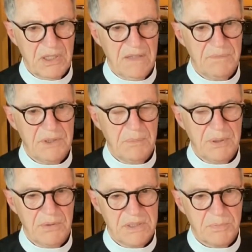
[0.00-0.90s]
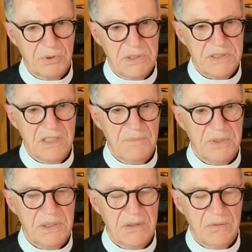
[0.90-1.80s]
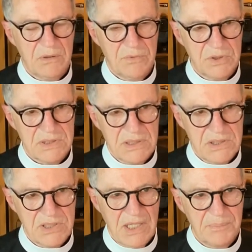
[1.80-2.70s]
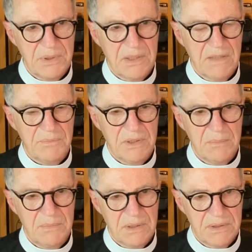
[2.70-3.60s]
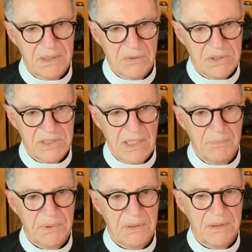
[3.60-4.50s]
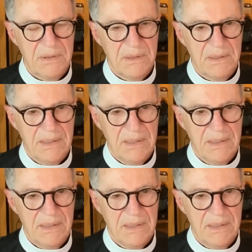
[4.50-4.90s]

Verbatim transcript: I've been a parish priest, I've been a university chaplain, I've been a military chaplain,